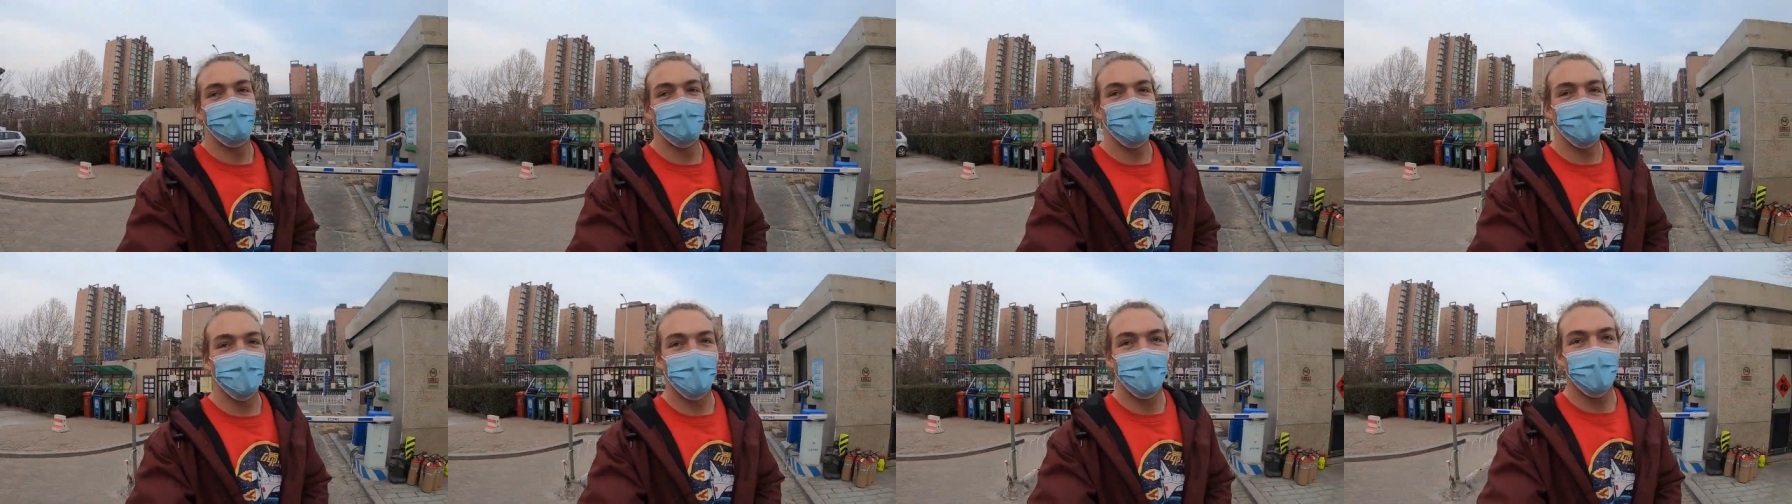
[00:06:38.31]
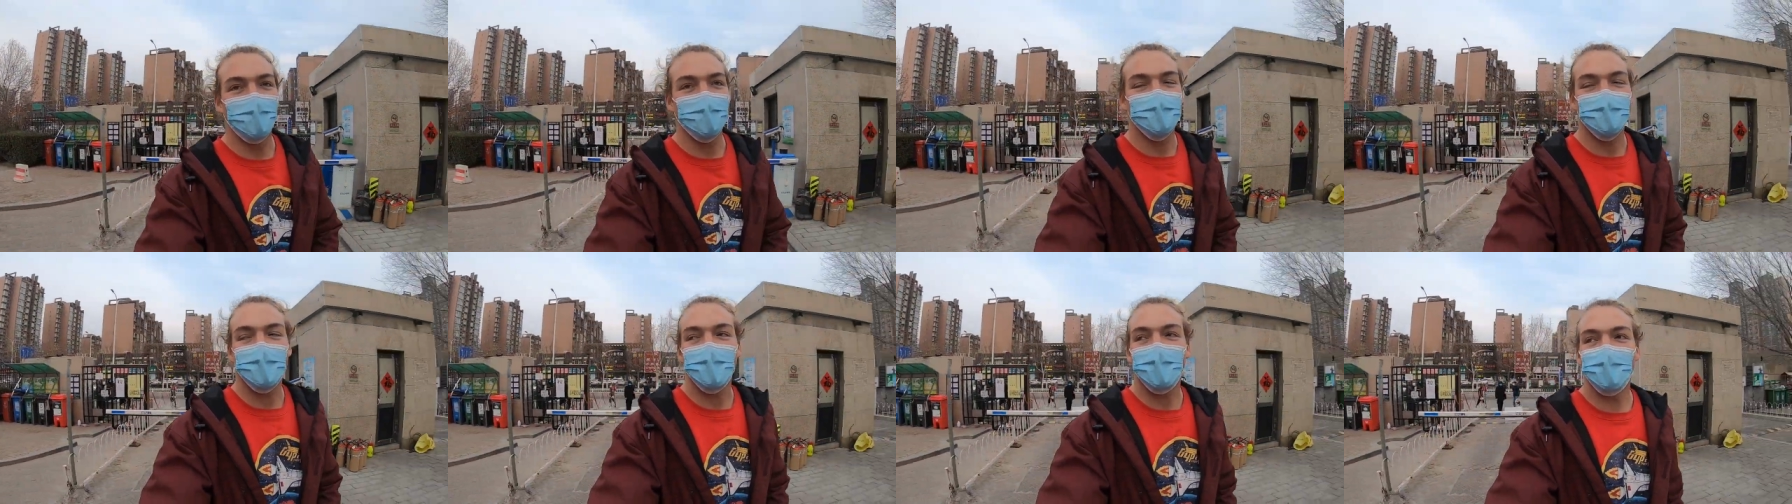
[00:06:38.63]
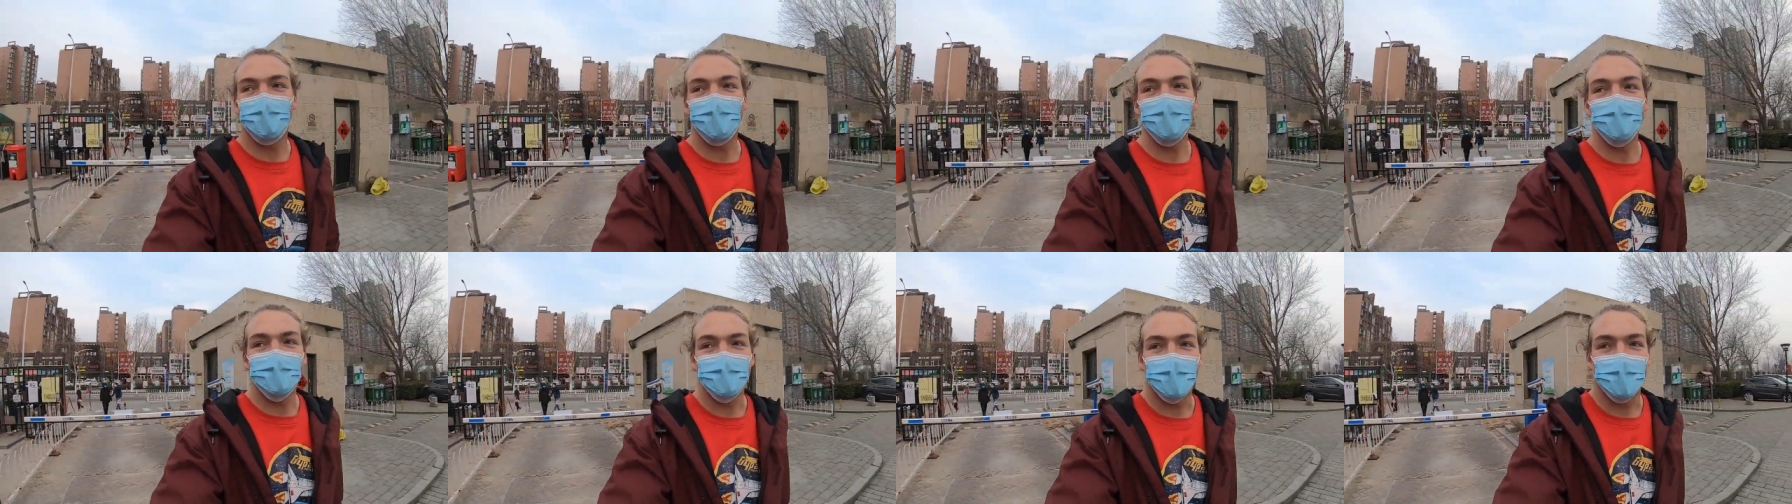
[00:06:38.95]
because I
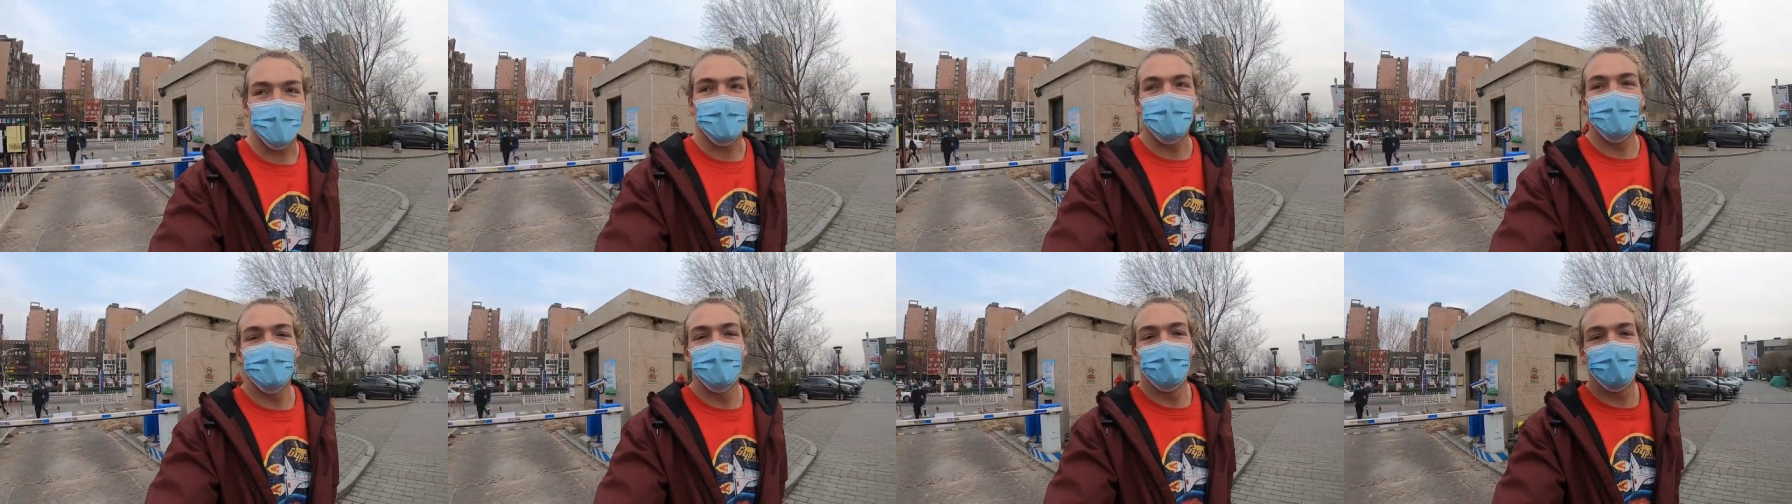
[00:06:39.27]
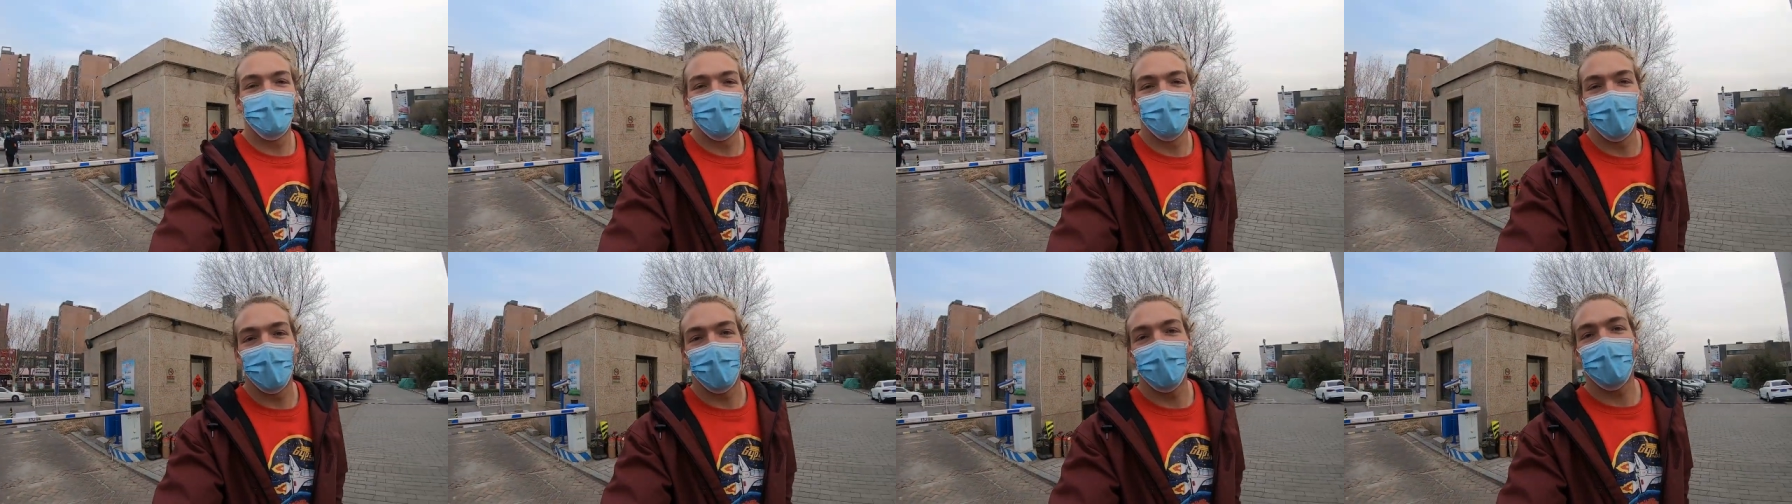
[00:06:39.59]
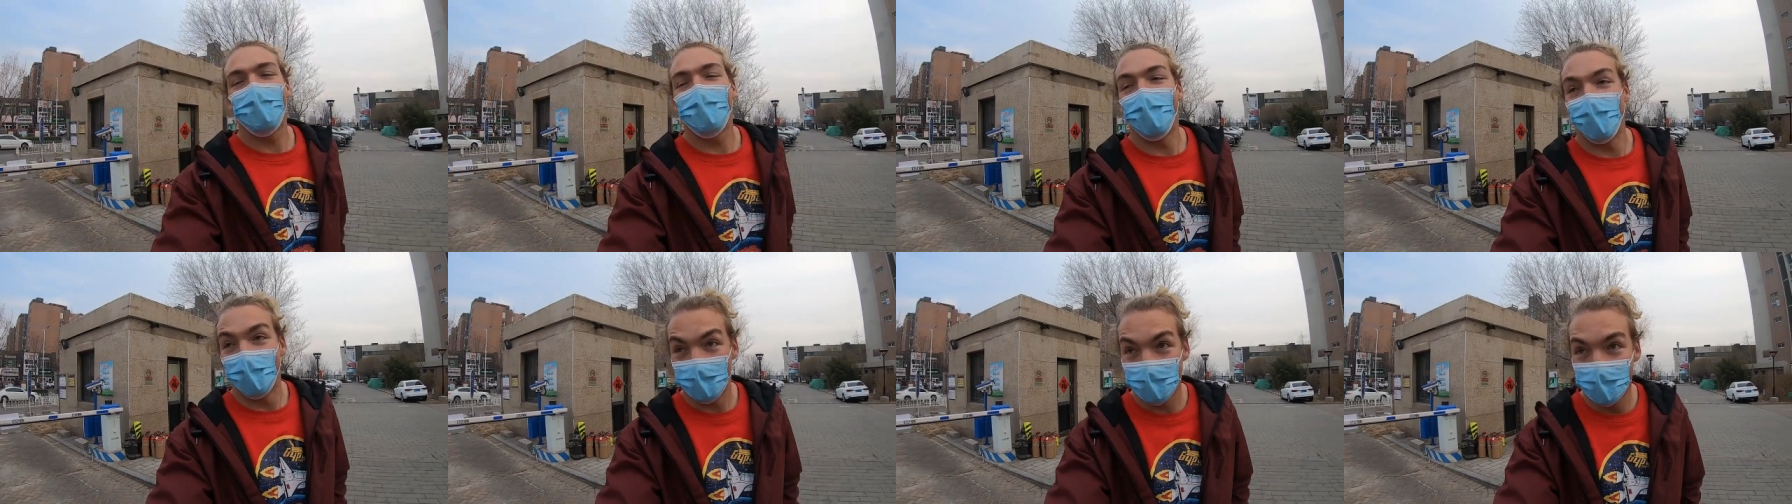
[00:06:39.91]
have to stay in here
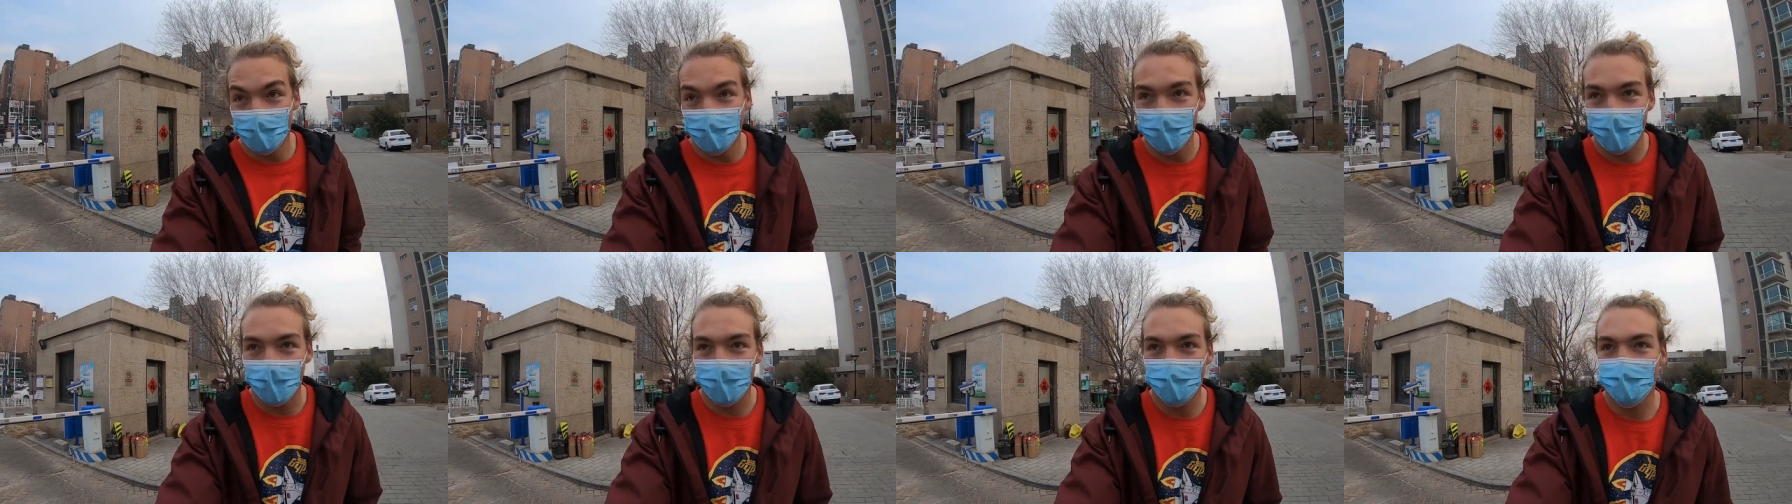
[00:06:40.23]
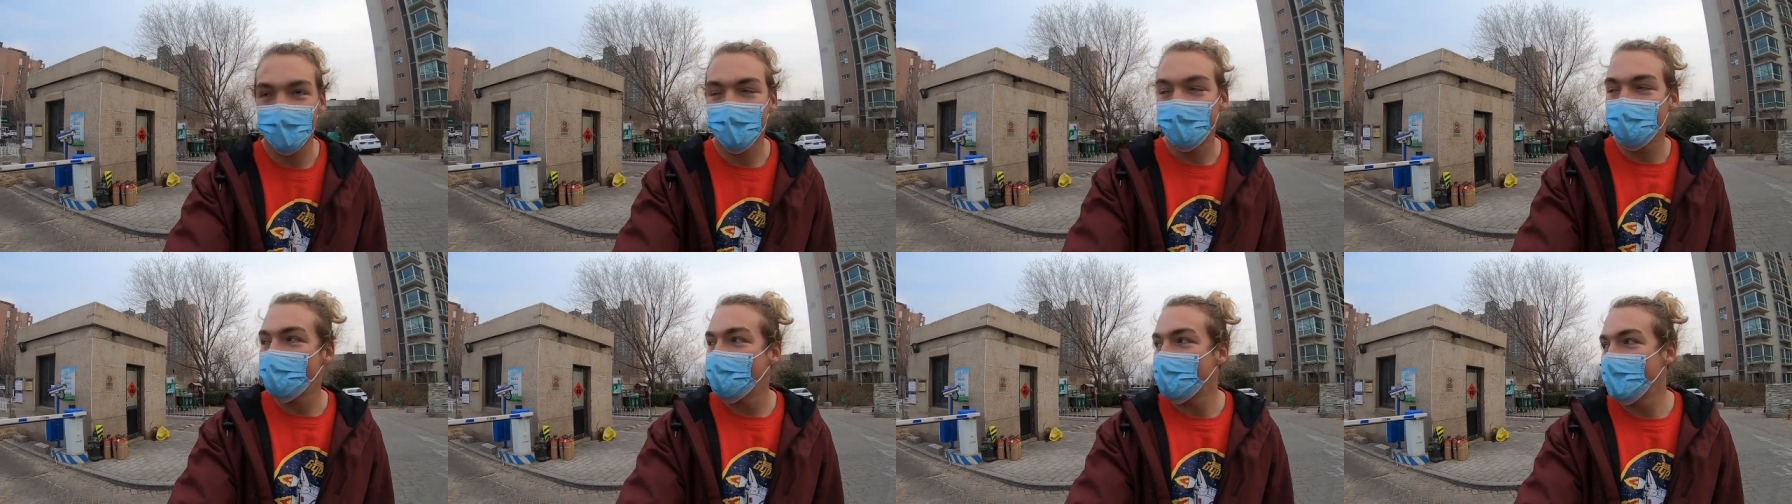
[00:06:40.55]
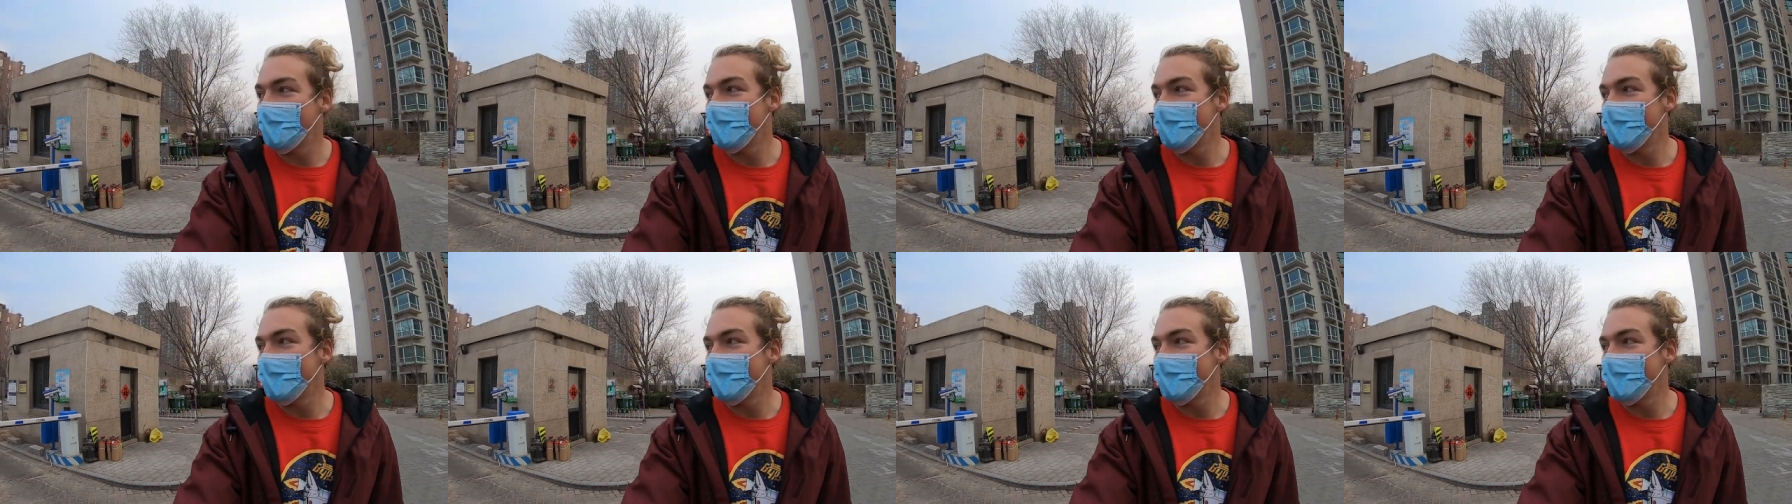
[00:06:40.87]
for 14 days